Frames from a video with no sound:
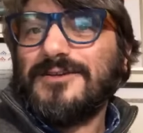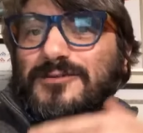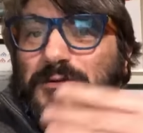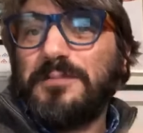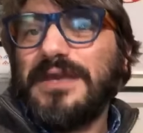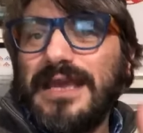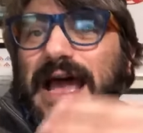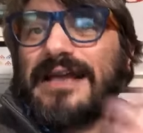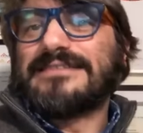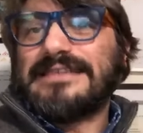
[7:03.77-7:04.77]
to be
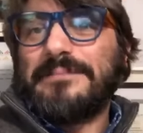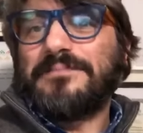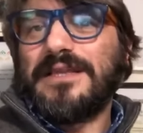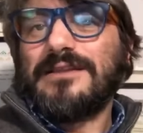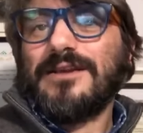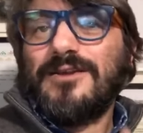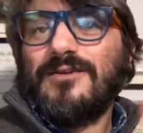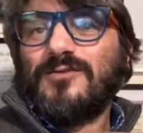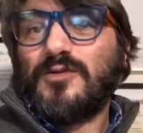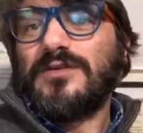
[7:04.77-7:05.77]
accepted
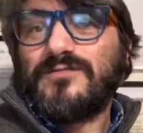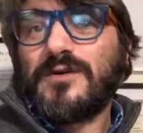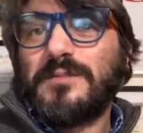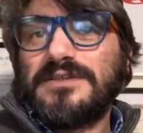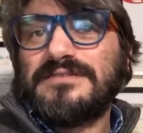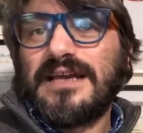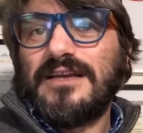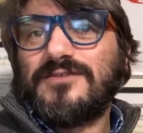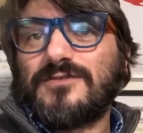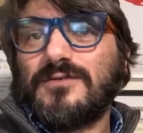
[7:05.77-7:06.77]
from a
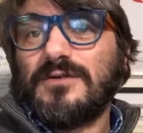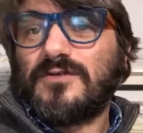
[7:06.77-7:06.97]
design school.